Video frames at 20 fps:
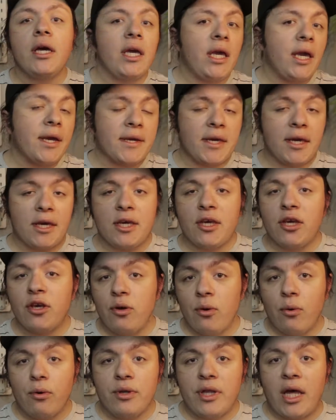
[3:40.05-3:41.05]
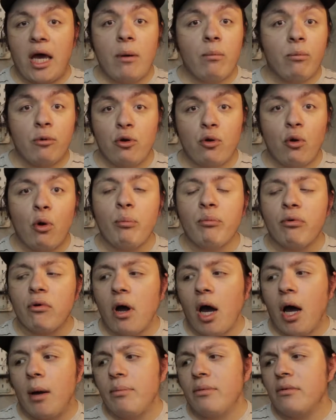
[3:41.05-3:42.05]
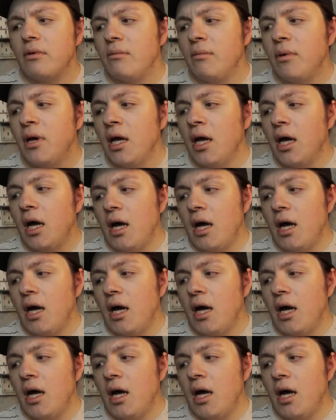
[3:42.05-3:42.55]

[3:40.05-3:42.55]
it can cure that with no problem.